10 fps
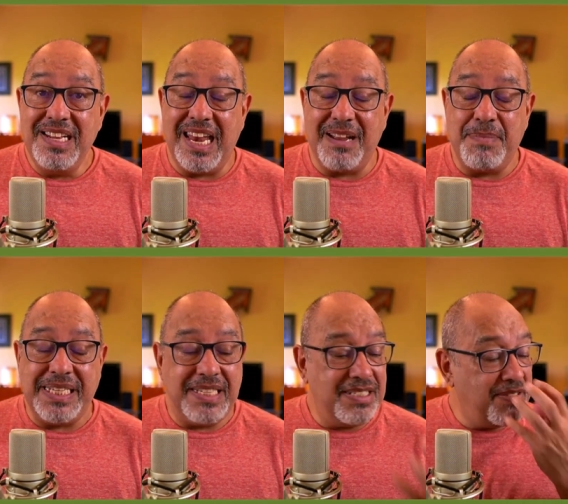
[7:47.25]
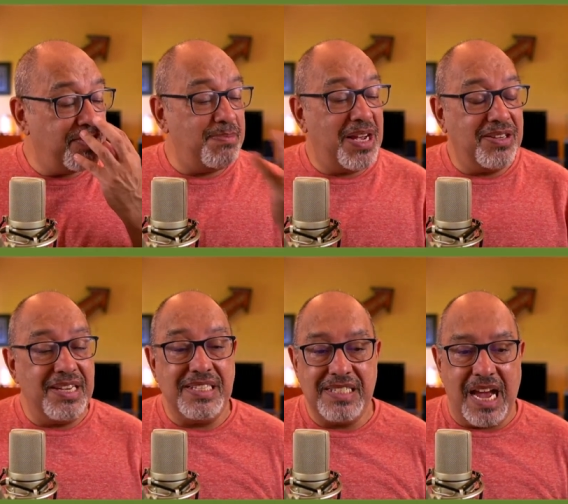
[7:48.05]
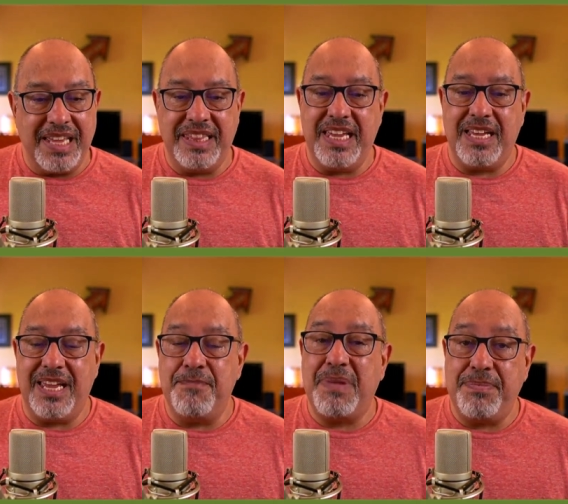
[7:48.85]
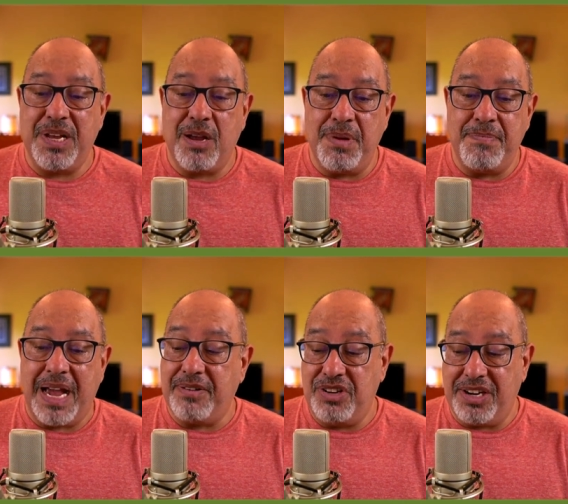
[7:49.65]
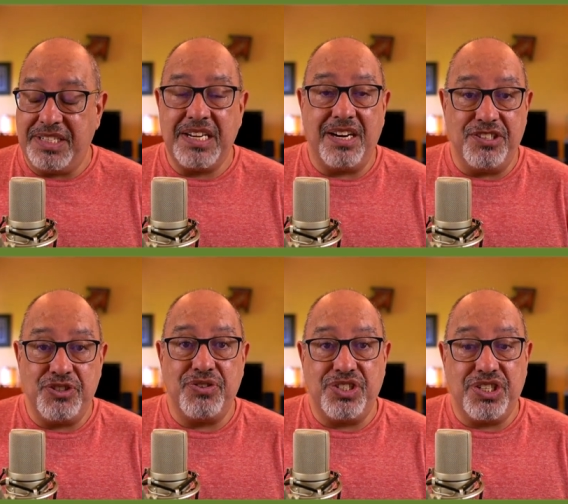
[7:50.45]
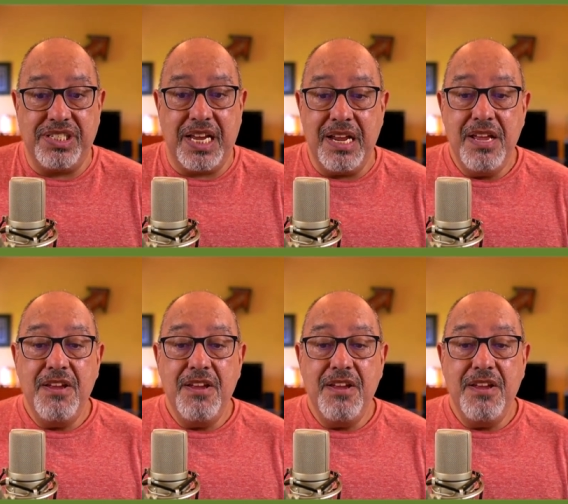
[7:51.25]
Like my sense of smell is, I think it might be coming back. Not entirely sure just yet.